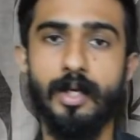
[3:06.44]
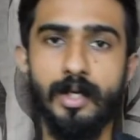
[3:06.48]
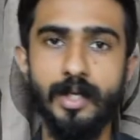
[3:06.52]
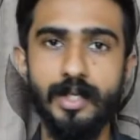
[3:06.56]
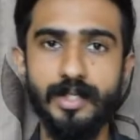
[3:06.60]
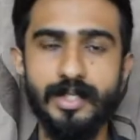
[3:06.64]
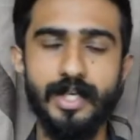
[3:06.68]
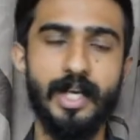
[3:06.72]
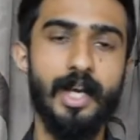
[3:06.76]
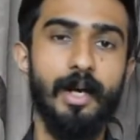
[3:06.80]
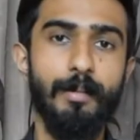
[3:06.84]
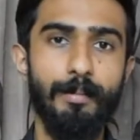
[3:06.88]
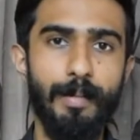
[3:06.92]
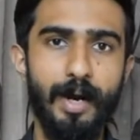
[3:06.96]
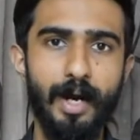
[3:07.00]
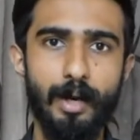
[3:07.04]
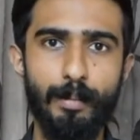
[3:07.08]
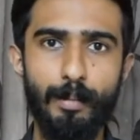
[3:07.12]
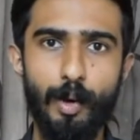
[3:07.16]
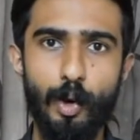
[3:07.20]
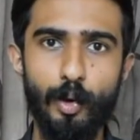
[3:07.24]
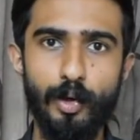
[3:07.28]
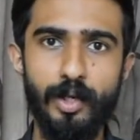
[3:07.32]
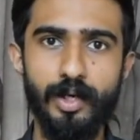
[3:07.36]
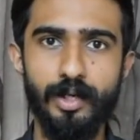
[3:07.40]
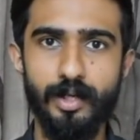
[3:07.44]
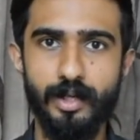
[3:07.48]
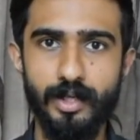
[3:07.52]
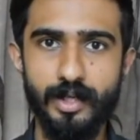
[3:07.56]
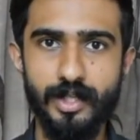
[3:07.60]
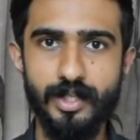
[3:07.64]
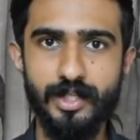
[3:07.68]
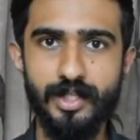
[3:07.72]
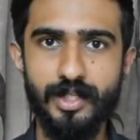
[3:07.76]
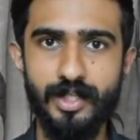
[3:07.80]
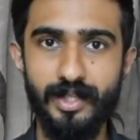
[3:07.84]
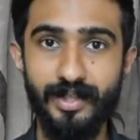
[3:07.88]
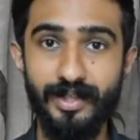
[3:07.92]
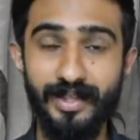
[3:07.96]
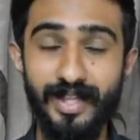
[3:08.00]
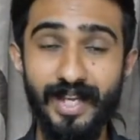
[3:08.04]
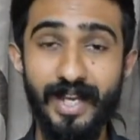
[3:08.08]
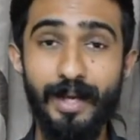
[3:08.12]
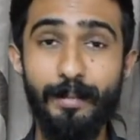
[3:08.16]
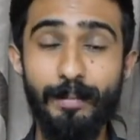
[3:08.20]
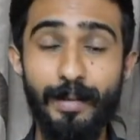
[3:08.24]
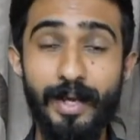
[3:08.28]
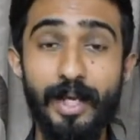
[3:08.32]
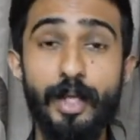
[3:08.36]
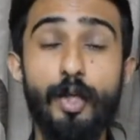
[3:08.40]
Second part about it is
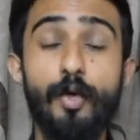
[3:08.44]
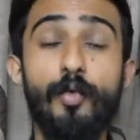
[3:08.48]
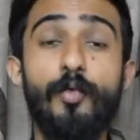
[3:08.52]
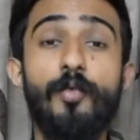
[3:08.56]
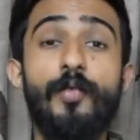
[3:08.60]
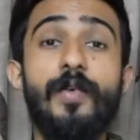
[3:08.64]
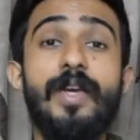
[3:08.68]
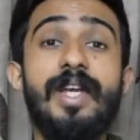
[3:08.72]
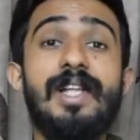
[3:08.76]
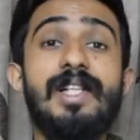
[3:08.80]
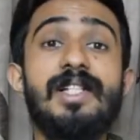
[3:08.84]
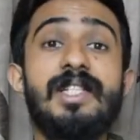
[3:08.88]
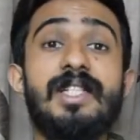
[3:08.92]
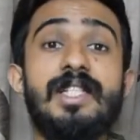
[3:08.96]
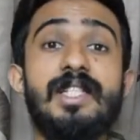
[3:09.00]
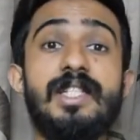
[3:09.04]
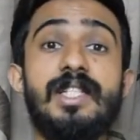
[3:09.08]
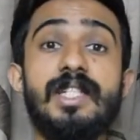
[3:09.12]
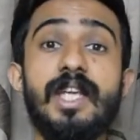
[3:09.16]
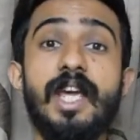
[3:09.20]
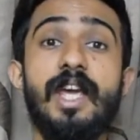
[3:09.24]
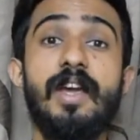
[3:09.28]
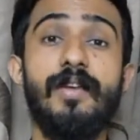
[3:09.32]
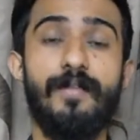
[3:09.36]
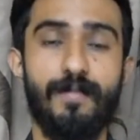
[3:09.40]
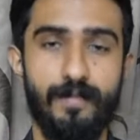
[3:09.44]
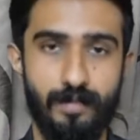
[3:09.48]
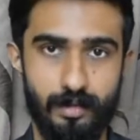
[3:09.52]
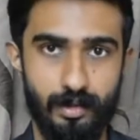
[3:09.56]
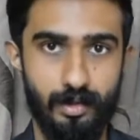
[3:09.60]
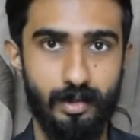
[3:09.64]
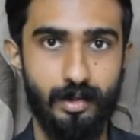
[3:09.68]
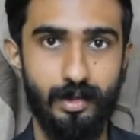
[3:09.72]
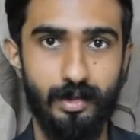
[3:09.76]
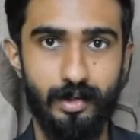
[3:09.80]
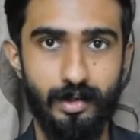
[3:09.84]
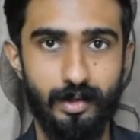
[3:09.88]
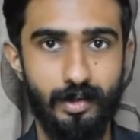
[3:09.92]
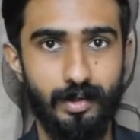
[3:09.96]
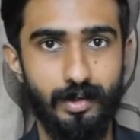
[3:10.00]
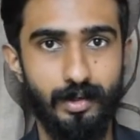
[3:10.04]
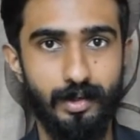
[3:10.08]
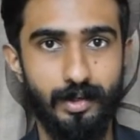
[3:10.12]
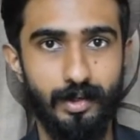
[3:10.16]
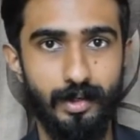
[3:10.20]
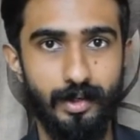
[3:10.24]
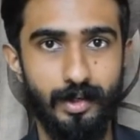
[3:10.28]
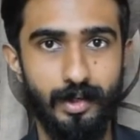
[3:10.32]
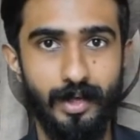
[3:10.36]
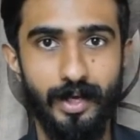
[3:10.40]
they make you feel safe.
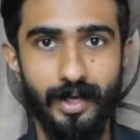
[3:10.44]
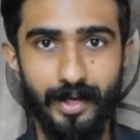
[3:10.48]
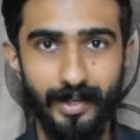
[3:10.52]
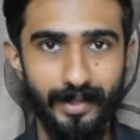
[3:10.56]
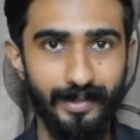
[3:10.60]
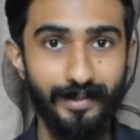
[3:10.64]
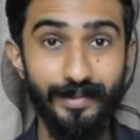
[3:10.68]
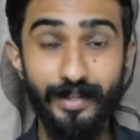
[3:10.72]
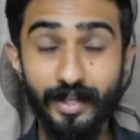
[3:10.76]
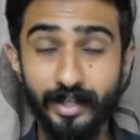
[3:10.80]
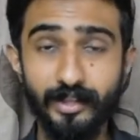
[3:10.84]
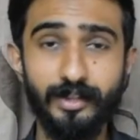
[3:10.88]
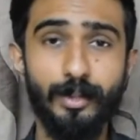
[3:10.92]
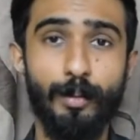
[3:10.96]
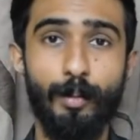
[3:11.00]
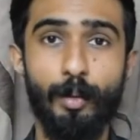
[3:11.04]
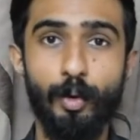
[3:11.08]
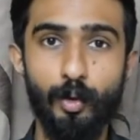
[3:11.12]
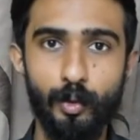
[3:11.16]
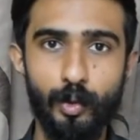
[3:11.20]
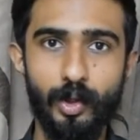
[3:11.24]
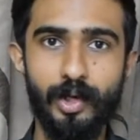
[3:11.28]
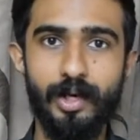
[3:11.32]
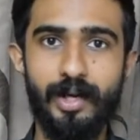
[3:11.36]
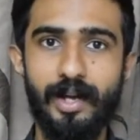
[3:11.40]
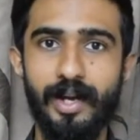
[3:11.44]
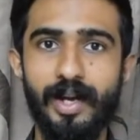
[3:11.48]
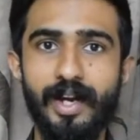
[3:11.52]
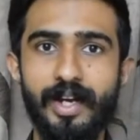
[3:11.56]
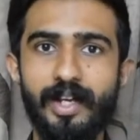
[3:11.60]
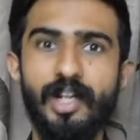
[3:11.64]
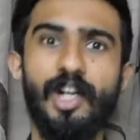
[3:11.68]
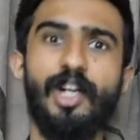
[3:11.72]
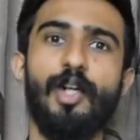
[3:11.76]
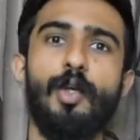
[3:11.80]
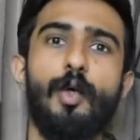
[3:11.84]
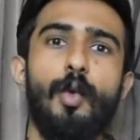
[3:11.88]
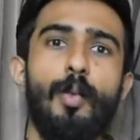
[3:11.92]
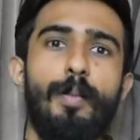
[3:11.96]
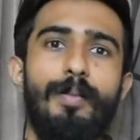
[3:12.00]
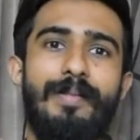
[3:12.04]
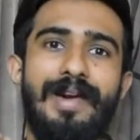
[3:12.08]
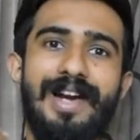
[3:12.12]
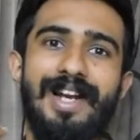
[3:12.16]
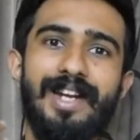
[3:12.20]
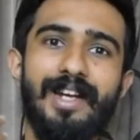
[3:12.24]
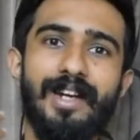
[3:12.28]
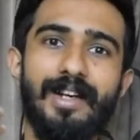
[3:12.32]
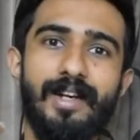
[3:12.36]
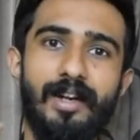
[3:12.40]
They're someone who are trained to
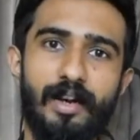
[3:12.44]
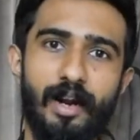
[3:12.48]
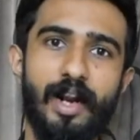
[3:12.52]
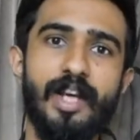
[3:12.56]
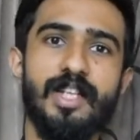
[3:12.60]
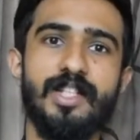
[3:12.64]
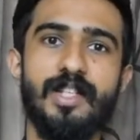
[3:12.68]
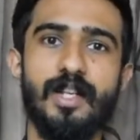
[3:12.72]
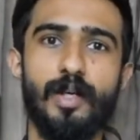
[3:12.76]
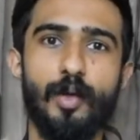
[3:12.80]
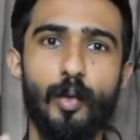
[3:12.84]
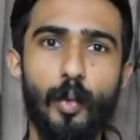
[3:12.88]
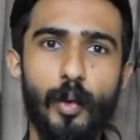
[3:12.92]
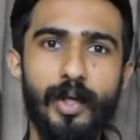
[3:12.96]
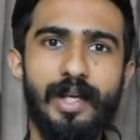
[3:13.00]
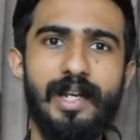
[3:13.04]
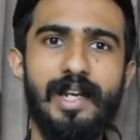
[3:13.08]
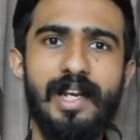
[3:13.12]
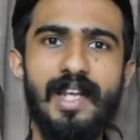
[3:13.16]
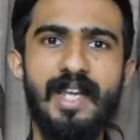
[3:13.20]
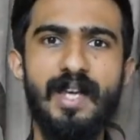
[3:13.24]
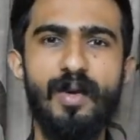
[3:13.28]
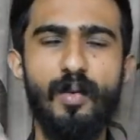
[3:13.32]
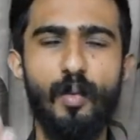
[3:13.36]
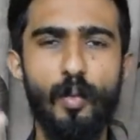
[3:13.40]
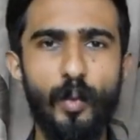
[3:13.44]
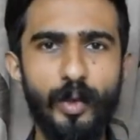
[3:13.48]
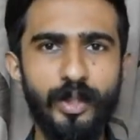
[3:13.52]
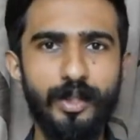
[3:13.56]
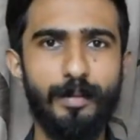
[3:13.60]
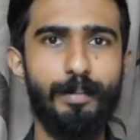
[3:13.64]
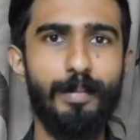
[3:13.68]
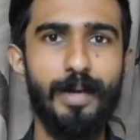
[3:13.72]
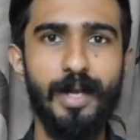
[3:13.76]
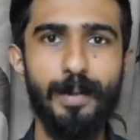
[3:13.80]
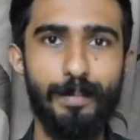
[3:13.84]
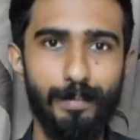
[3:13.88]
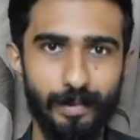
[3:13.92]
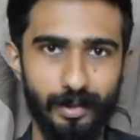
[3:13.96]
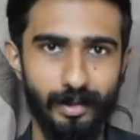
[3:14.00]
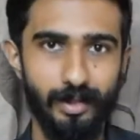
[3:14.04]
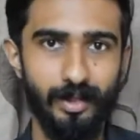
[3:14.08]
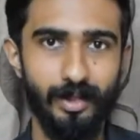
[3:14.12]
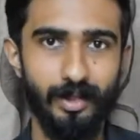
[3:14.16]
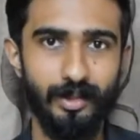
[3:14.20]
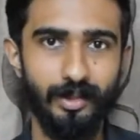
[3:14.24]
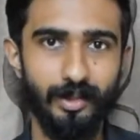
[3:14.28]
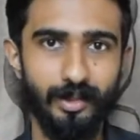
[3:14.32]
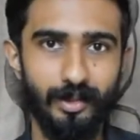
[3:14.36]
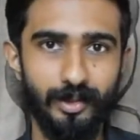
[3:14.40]
build trust quickly with people
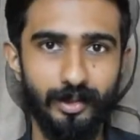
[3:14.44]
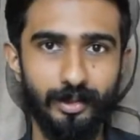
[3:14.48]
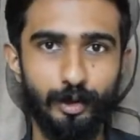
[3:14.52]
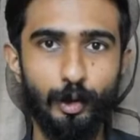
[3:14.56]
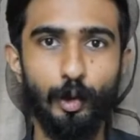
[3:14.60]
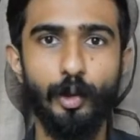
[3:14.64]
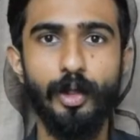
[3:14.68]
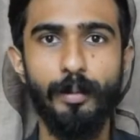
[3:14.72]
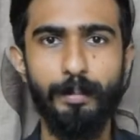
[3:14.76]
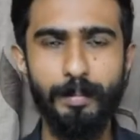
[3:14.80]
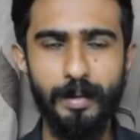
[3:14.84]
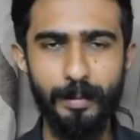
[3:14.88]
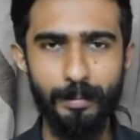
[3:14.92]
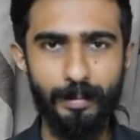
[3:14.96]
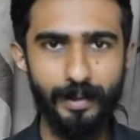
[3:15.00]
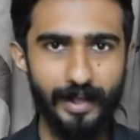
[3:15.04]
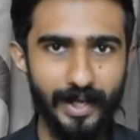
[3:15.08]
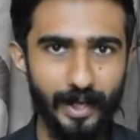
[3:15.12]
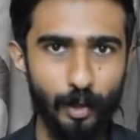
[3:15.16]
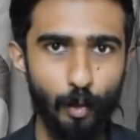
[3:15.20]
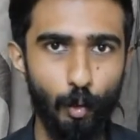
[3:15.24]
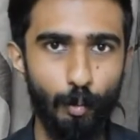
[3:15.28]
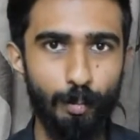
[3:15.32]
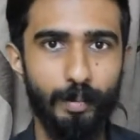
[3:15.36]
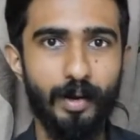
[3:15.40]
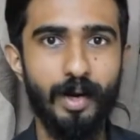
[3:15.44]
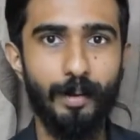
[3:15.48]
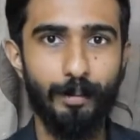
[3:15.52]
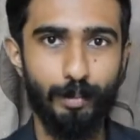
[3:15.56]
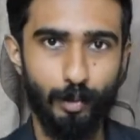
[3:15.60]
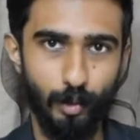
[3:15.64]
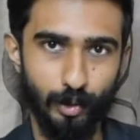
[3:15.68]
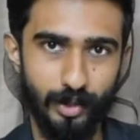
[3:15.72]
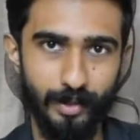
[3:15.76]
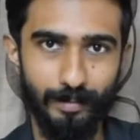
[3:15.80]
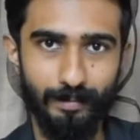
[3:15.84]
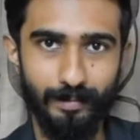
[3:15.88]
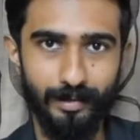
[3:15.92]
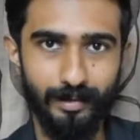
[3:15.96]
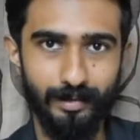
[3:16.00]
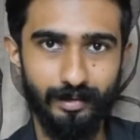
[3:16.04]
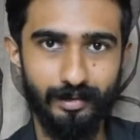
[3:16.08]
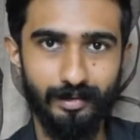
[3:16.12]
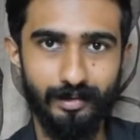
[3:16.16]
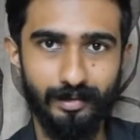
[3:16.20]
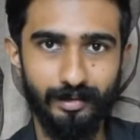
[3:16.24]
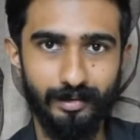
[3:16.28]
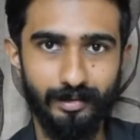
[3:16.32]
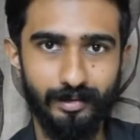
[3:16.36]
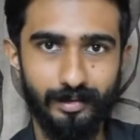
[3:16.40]
so that people can open up to them.
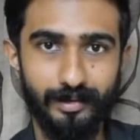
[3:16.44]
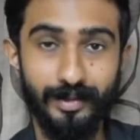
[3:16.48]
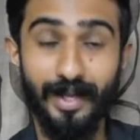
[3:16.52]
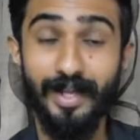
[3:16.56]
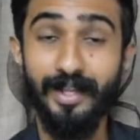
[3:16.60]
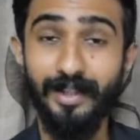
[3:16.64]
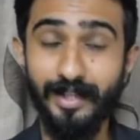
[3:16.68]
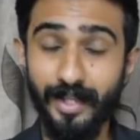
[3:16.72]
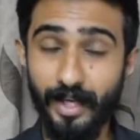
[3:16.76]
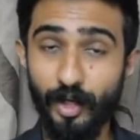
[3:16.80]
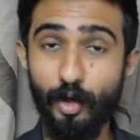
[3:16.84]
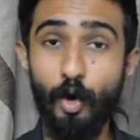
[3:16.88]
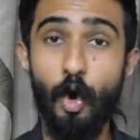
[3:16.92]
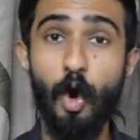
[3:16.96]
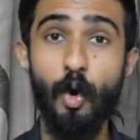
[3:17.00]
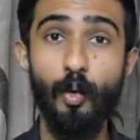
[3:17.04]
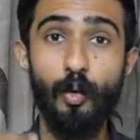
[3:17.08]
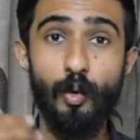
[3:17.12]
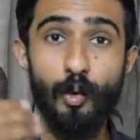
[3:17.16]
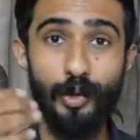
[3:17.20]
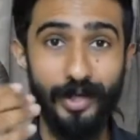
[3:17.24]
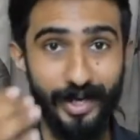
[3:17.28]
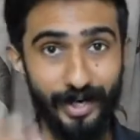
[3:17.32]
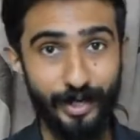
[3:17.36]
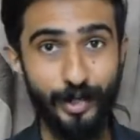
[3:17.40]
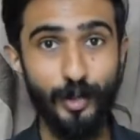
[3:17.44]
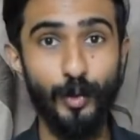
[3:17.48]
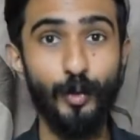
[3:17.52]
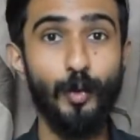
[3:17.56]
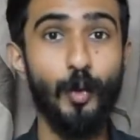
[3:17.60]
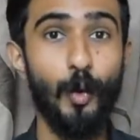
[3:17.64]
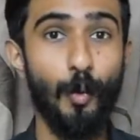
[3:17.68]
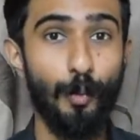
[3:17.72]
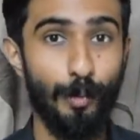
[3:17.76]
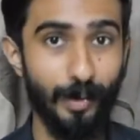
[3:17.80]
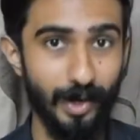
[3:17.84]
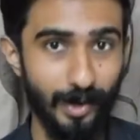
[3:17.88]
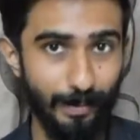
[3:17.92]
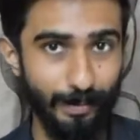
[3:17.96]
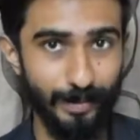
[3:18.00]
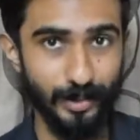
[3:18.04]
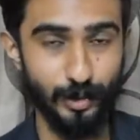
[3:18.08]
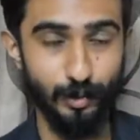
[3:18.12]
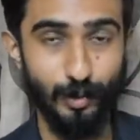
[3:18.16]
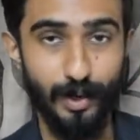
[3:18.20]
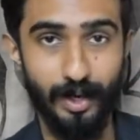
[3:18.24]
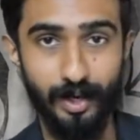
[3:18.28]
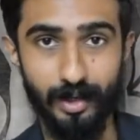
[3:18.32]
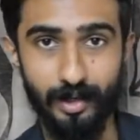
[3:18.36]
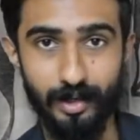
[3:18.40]
And they know how to get you to open up
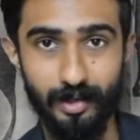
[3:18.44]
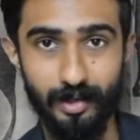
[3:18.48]
as well.